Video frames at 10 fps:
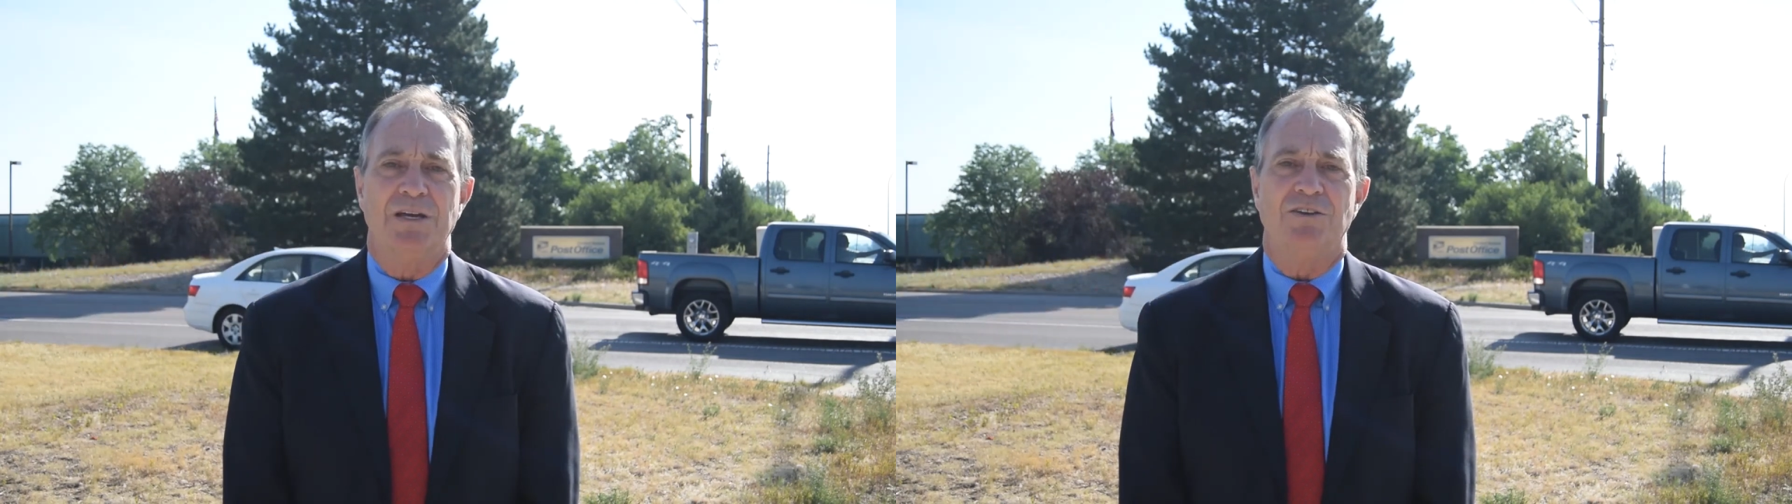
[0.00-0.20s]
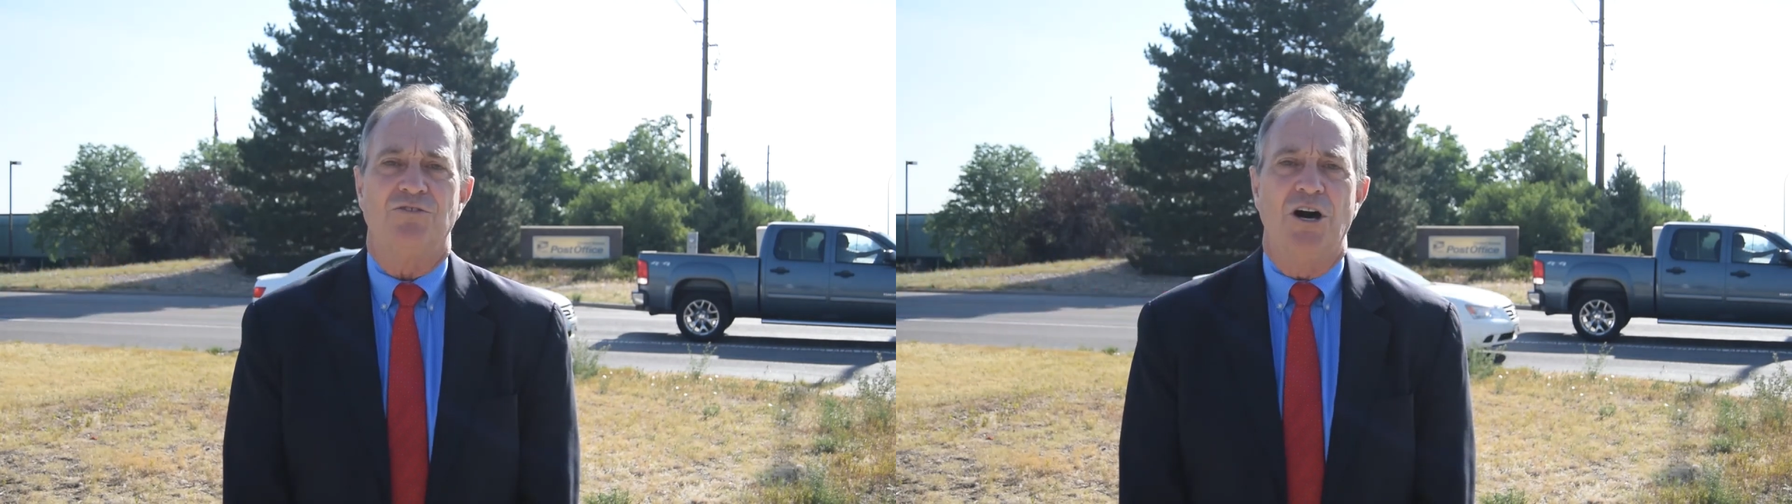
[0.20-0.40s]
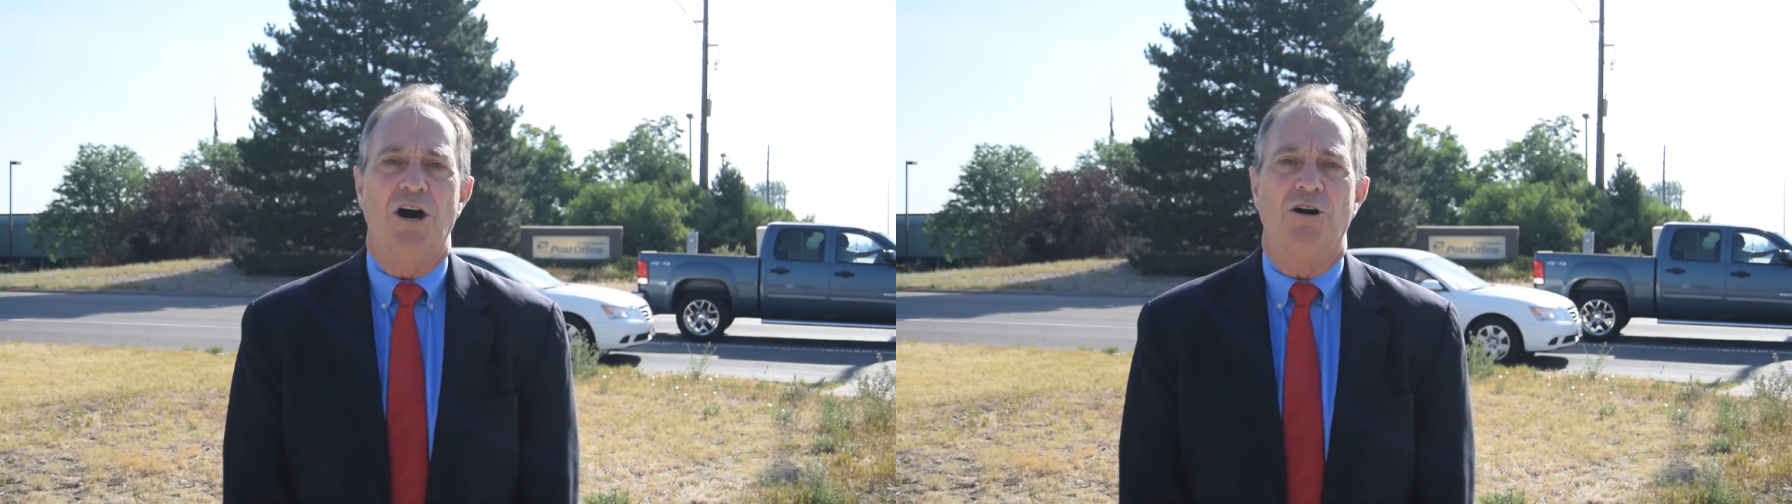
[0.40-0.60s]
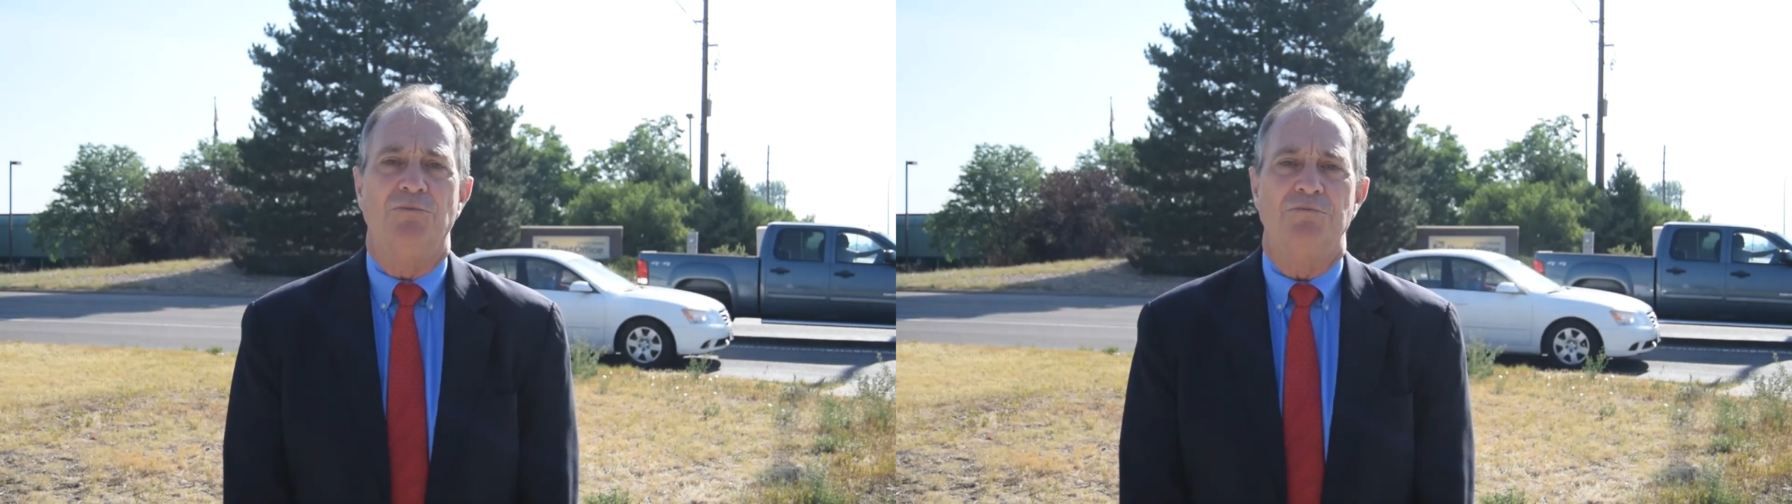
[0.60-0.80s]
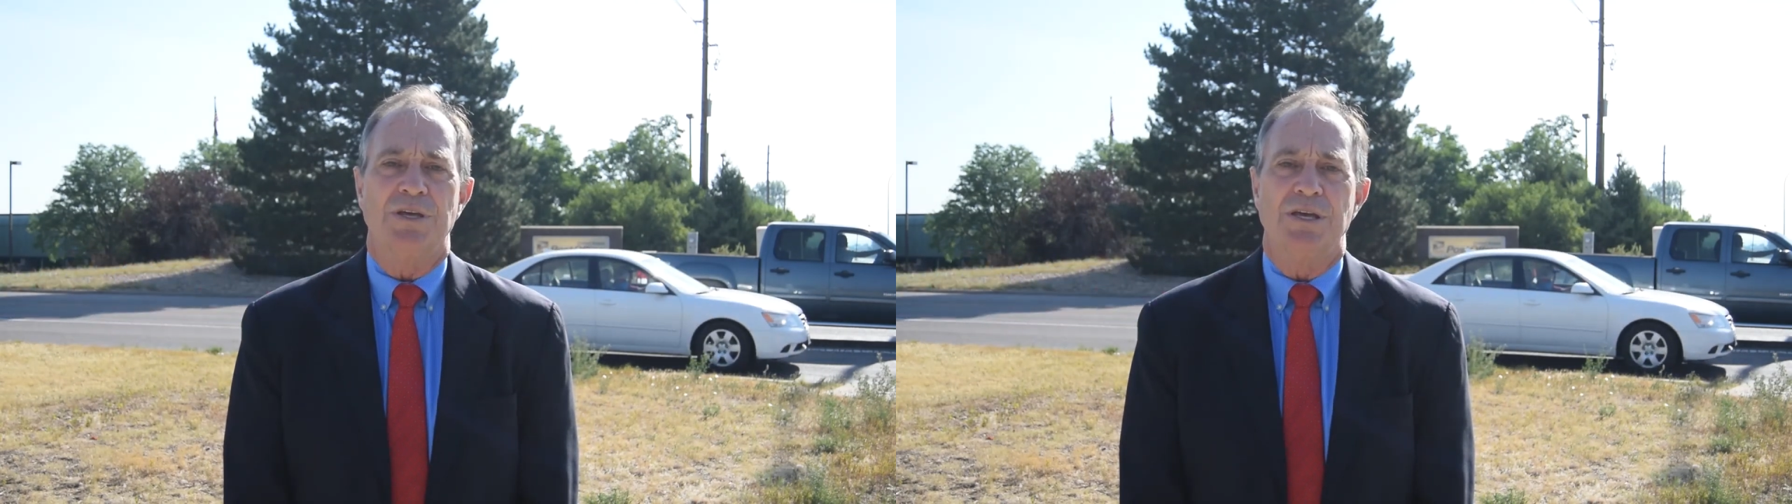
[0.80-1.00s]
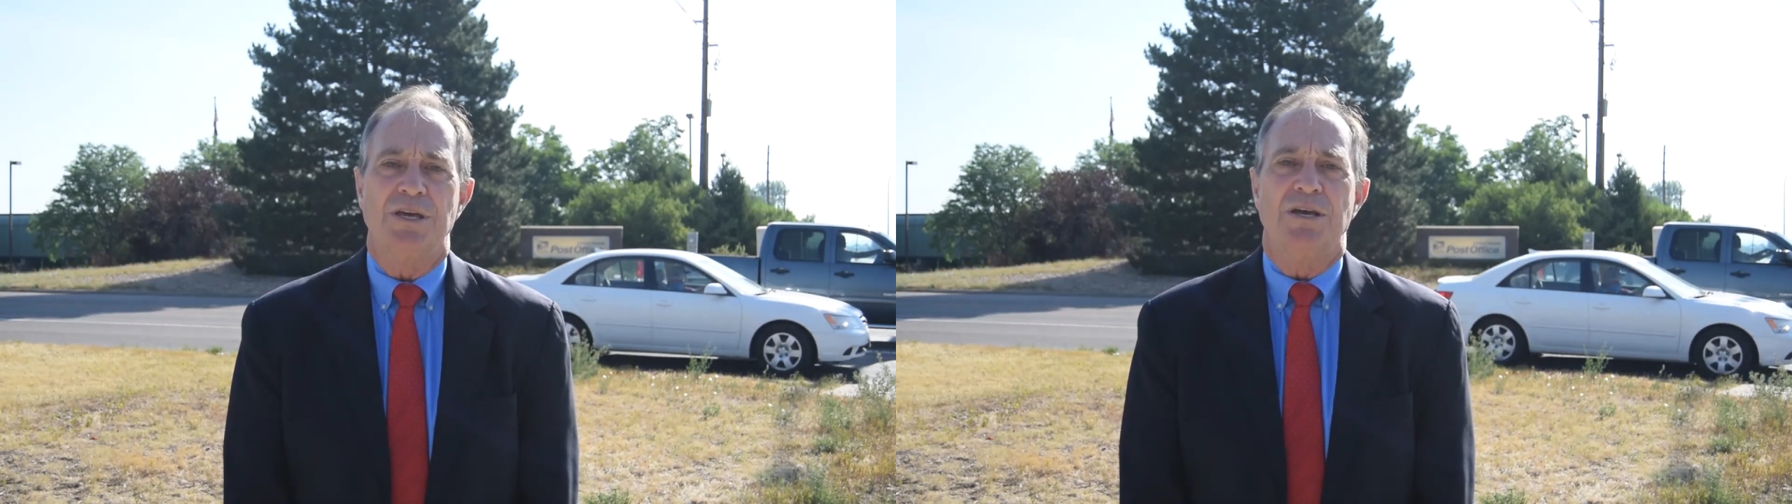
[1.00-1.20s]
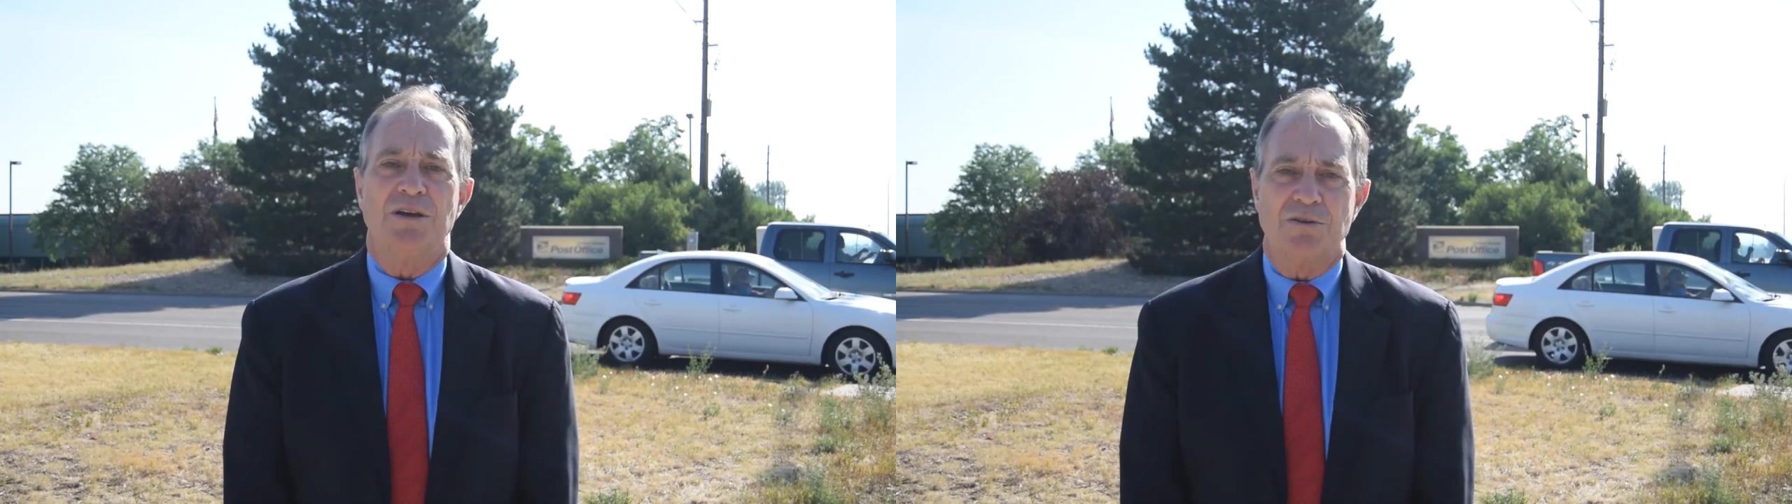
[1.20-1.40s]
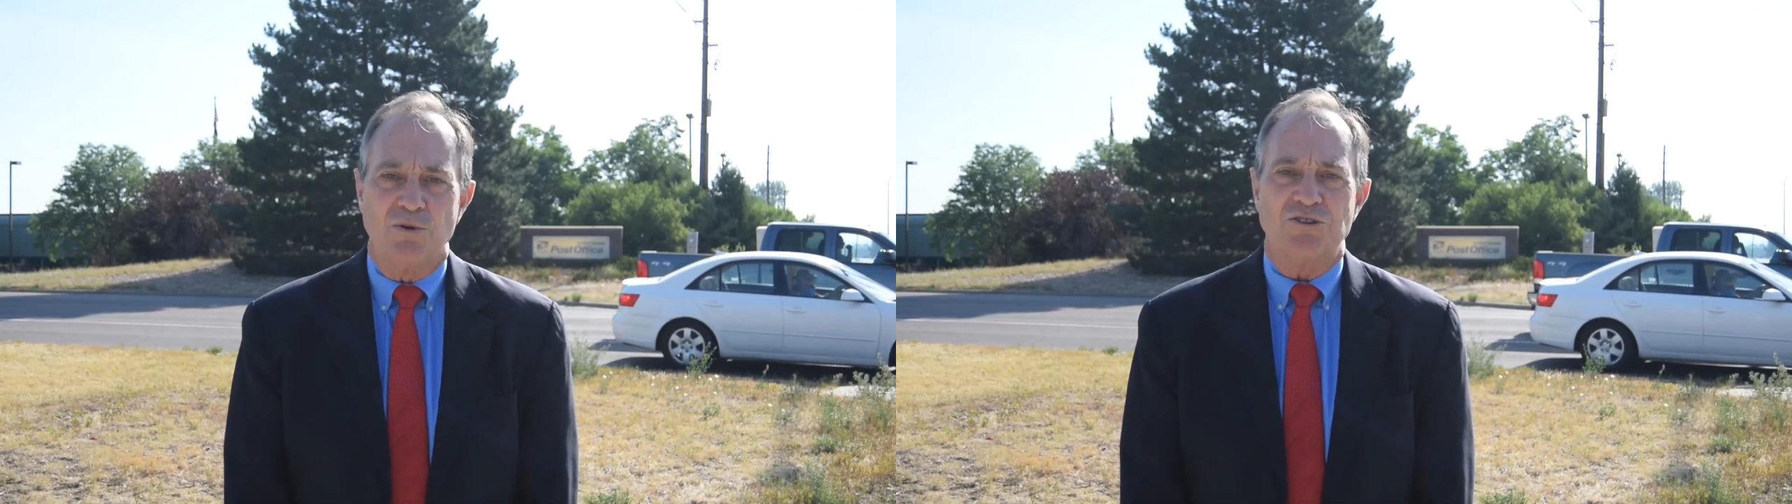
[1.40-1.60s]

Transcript: So we're